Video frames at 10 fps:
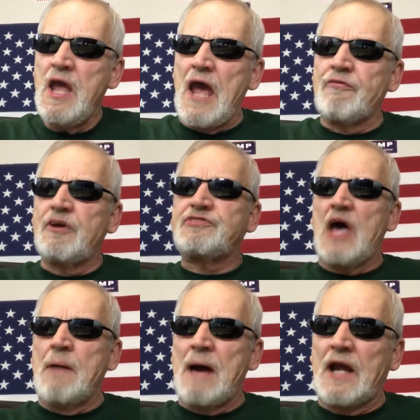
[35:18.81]
Every
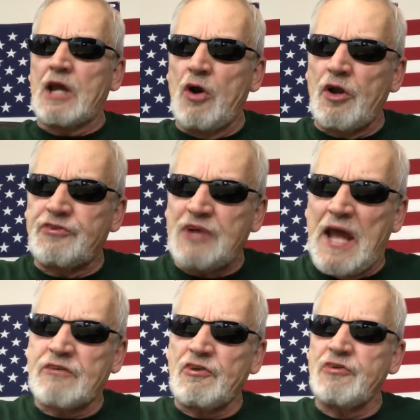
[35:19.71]
time I go to
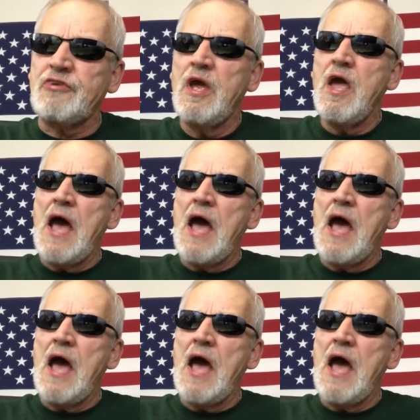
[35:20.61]
Texas,